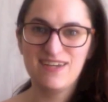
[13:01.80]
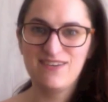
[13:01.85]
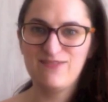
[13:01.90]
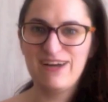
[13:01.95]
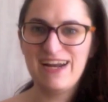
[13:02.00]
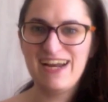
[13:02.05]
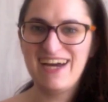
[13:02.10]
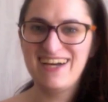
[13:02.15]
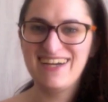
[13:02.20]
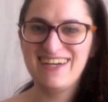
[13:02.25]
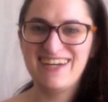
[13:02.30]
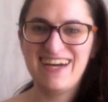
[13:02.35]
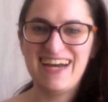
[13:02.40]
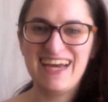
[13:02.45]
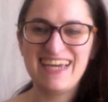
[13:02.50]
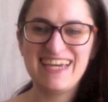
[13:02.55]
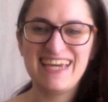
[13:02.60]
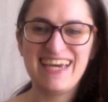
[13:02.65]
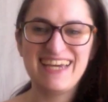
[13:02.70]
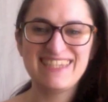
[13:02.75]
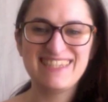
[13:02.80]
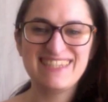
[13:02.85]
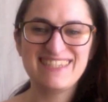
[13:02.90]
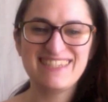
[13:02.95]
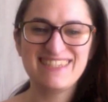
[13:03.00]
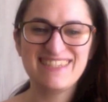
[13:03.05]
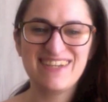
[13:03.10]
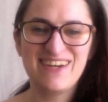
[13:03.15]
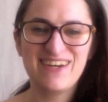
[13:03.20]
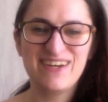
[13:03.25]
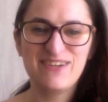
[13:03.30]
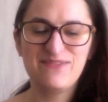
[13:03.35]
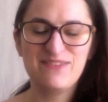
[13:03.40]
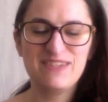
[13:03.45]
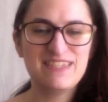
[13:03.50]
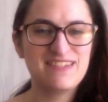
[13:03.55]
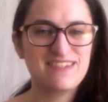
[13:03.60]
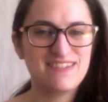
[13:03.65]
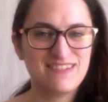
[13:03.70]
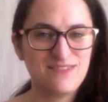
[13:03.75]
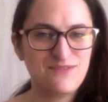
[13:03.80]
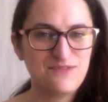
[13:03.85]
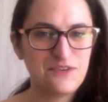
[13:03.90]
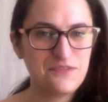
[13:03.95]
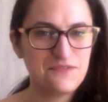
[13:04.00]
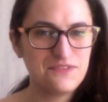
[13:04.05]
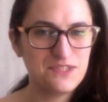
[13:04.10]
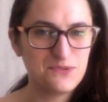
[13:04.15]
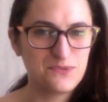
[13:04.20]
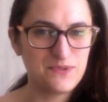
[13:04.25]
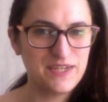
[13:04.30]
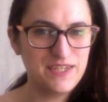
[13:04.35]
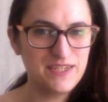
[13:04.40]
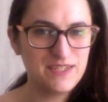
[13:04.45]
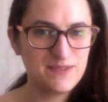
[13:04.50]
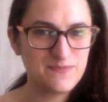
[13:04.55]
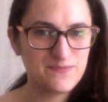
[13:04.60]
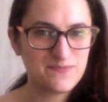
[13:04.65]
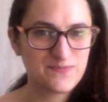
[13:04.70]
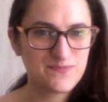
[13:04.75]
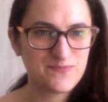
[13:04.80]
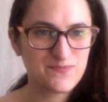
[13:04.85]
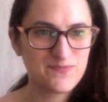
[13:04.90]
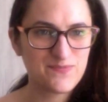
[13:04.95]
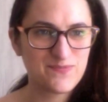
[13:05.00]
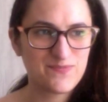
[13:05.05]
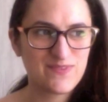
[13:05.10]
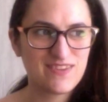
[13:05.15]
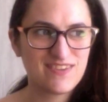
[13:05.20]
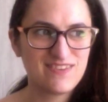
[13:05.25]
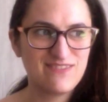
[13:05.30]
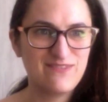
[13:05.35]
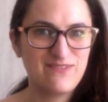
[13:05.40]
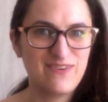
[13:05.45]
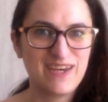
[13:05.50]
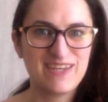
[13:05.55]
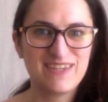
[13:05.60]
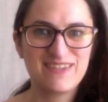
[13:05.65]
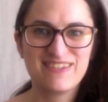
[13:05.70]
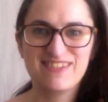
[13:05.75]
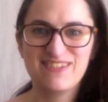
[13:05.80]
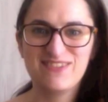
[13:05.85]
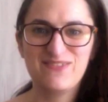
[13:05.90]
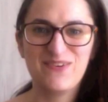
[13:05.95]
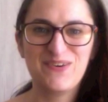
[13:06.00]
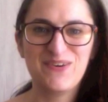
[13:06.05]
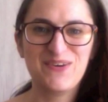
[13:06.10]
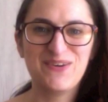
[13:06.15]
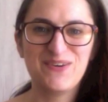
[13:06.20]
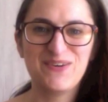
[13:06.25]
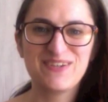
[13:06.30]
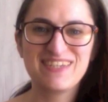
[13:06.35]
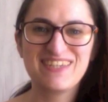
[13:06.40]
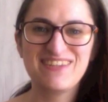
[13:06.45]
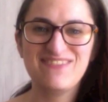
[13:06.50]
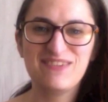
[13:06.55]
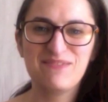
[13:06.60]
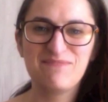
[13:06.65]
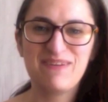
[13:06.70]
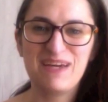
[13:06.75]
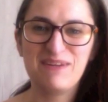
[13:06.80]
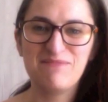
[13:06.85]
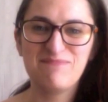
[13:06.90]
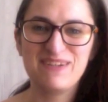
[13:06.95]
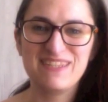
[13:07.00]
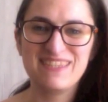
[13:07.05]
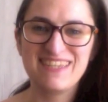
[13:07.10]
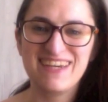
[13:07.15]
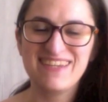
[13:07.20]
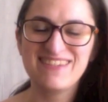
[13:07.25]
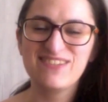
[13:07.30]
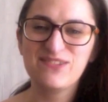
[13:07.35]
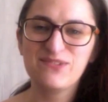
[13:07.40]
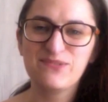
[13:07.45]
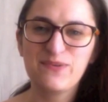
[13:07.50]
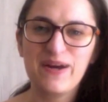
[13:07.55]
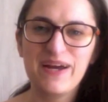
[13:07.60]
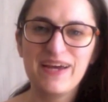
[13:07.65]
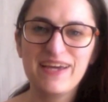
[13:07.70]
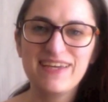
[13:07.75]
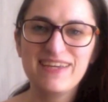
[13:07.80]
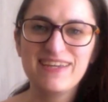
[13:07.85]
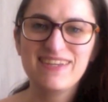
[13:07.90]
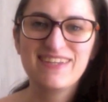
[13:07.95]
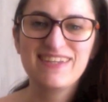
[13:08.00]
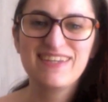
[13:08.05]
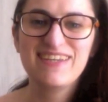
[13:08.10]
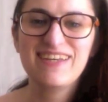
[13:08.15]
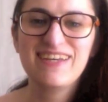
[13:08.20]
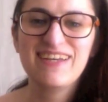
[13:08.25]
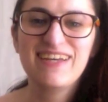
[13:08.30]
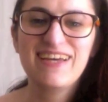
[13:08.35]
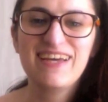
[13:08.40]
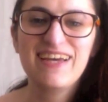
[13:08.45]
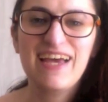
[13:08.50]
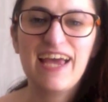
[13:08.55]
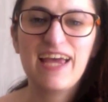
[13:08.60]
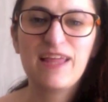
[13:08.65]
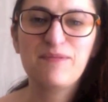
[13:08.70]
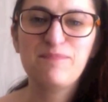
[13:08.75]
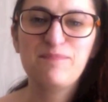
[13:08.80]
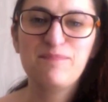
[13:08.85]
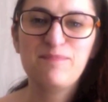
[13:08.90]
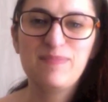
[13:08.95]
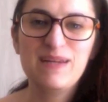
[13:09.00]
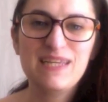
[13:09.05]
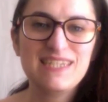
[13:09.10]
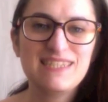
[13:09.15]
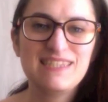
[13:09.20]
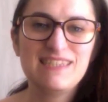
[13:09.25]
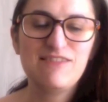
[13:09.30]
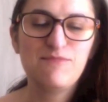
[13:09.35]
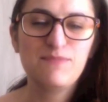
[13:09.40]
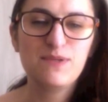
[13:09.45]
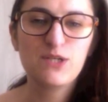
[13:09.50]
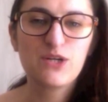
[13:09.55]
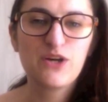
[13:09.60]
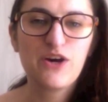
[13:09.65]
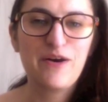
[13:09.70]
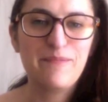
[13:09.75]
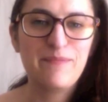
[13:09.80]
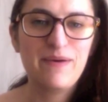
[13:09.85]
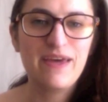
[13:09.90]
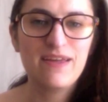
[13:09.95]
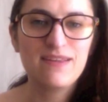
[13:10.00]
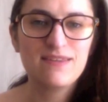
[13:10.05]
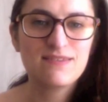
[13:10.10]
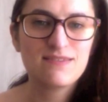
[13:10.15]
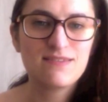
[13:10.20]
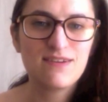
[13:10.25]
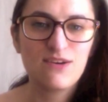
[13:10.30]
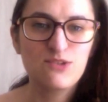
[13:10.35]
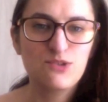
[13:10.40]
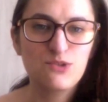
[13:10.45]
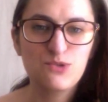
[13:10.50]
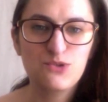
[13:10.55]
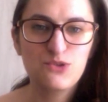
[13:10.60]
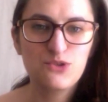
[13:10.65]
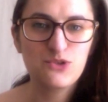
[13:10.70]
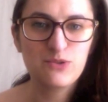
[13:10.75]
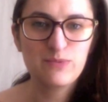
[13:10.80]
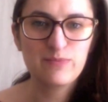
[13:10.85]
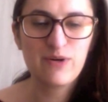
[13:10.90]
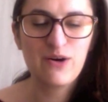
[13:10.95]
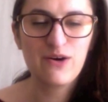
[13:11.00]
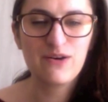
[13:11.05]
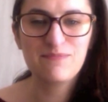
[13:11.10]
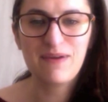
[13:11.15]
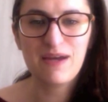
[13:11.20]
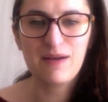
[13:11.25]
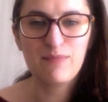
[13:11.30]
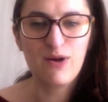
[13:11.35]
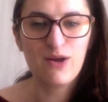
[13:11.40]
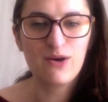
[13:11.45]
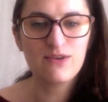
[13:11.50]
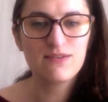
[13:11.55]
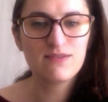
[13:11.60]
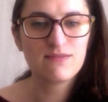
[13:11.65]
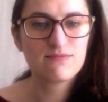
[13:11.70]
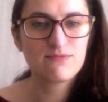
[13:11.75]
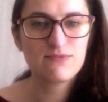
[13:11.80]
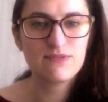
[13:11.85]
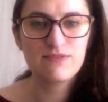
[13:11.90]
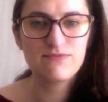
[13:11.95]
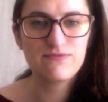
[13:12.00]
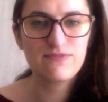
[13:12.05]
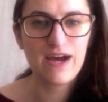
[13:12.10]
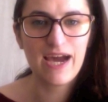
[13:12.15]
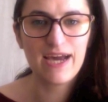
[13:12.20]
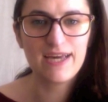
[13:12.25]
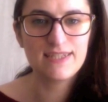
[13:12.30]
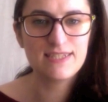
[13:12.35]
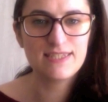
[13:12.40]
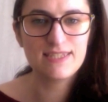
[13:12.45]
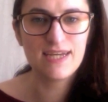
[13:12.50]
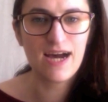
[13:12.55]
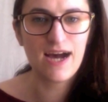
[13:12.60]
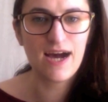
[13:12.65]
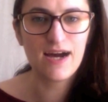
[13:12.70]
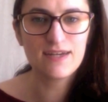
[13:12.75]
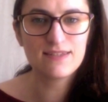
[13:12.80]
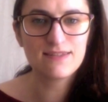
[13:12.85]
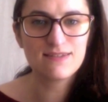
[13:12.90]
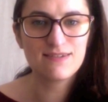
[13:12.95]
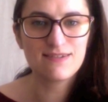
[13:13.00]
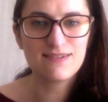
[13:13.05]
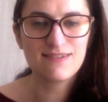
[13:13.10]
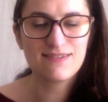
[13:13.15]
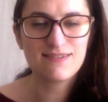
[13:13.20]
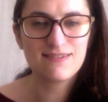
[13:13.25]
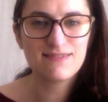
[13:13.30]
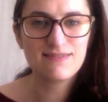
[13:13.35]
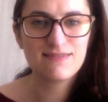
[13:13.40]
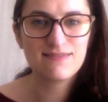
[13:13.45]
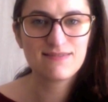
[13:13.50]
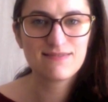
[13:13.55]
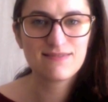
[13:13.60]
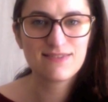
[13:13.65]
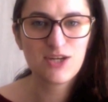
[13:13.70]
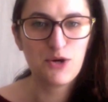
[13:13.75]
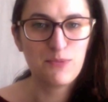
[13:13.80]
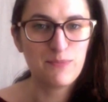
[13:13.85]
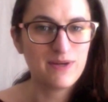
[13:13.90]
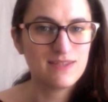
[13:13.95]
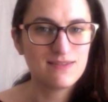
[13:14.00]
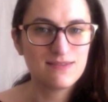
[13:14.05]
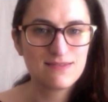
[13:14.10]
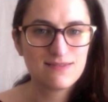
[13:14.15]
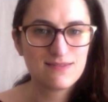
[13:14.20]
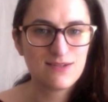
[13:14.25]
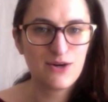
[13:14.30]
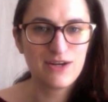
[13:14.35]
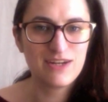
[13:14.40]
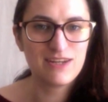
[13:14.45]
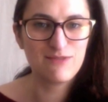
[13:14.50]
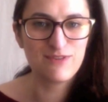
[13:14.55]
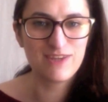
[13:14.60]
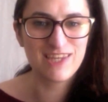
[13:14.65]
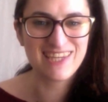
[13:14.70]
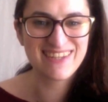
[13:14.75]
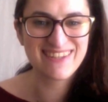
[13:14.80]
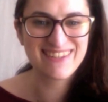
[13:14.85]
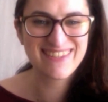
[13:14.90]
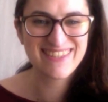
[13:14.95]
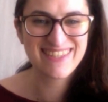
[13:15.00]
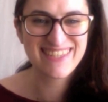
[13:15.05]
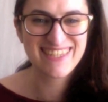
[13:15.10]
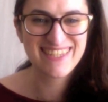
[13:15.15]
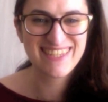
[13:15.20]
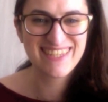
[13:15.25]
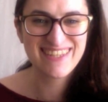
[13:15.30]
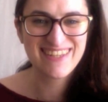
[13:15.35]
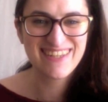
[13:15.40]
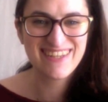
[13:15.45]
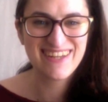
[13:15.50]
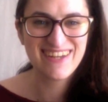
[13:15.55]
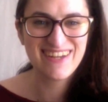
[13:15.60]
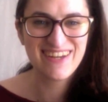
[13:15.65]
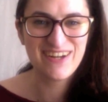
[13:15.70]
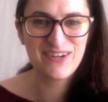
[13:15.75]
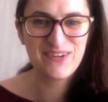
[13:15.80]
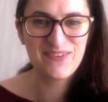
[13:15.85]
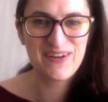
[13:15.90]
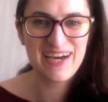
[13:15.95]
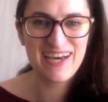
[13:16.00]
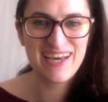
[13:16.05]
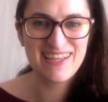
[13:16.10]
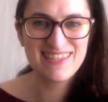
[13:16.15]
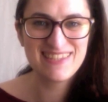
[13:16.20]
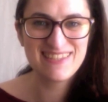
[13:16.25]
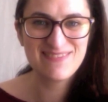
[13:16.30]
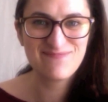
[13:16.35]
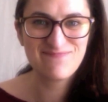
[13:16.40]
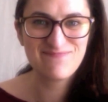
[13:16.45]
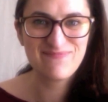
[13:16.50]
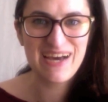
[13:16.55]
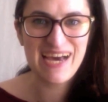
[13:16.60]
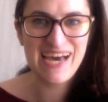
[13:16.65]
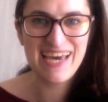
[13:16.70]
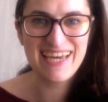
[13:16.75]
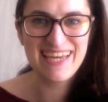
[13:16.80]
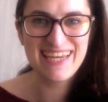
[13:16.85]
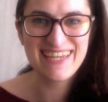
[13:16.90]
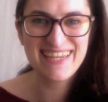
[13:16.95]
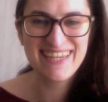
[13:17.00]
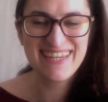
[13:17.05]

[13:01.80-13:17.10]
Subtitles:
Voilà, I guess this is it for this week. Thanks for giving my podcast a try. And please leave me a comment on YouTube or on my blog with ideas or comments or anything. All right, bye!